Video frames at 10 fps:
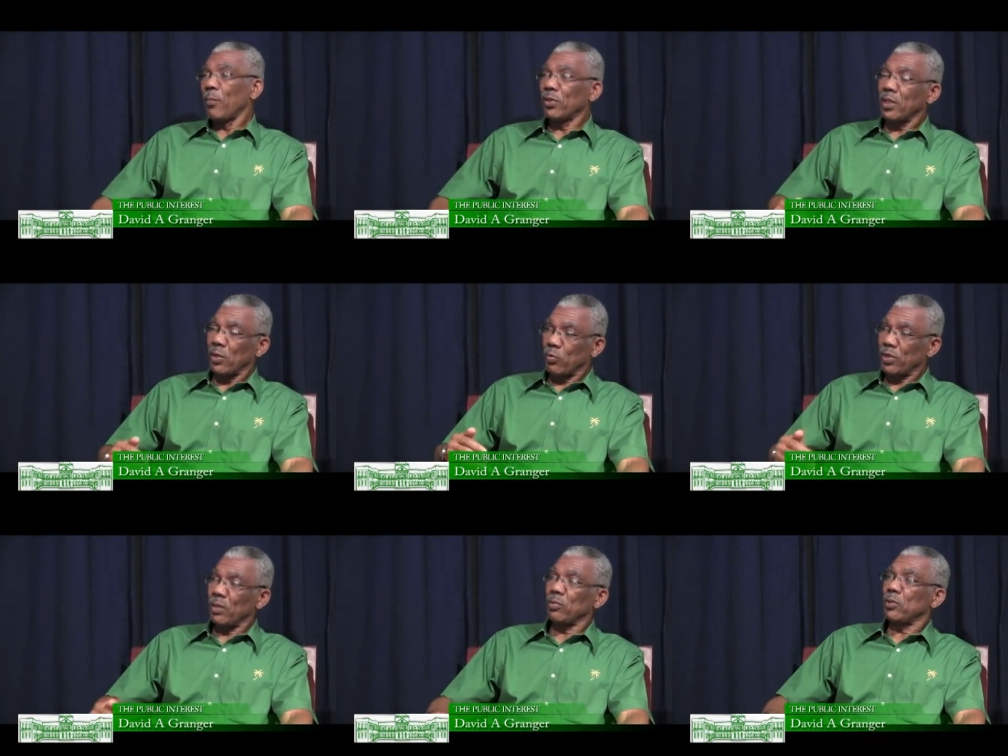But they
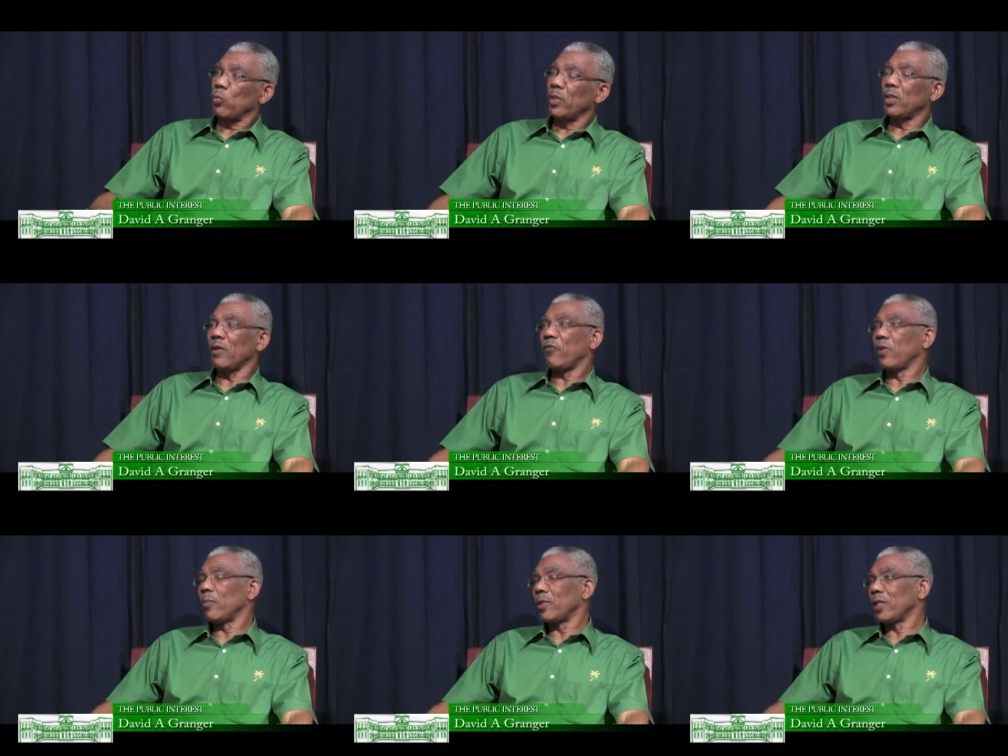were able to win their
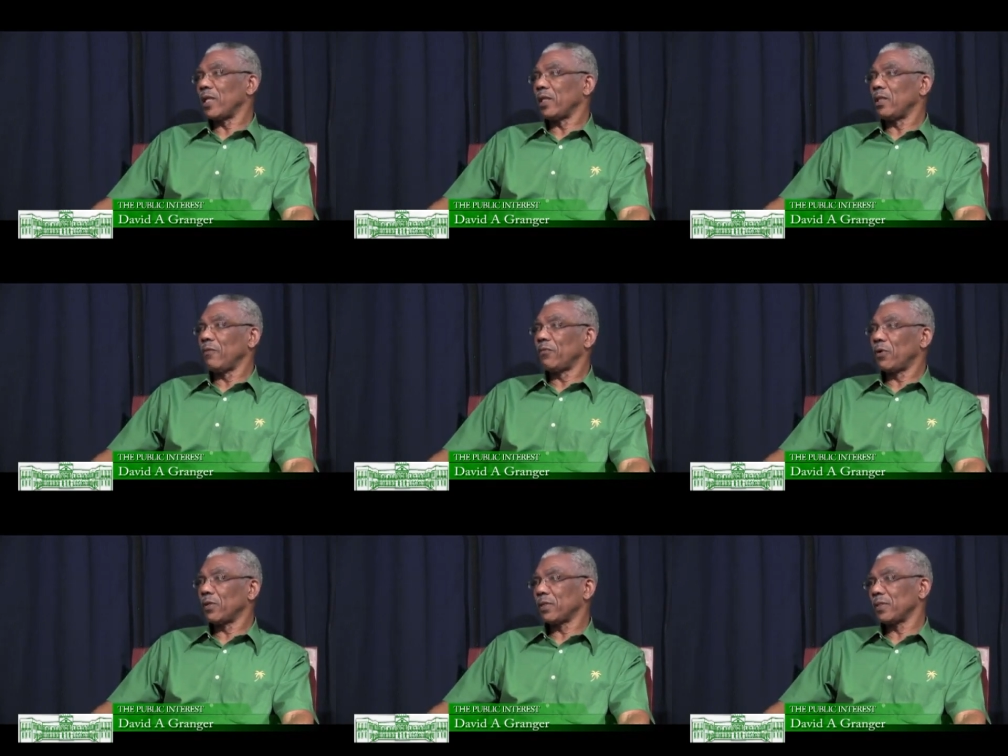freedom in the
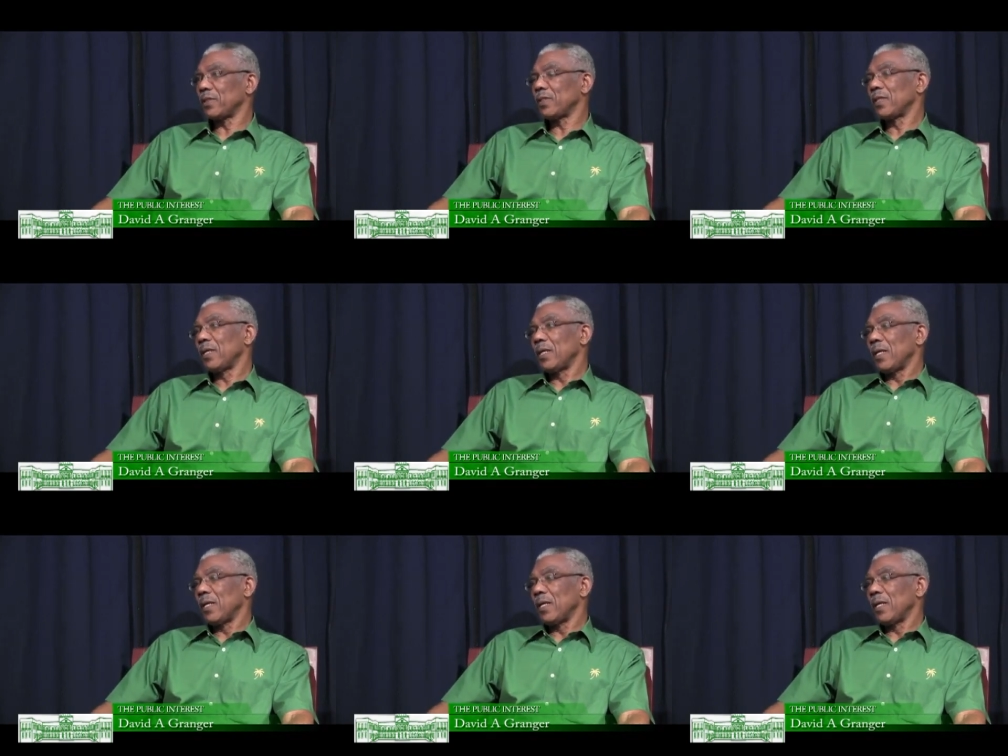1940s.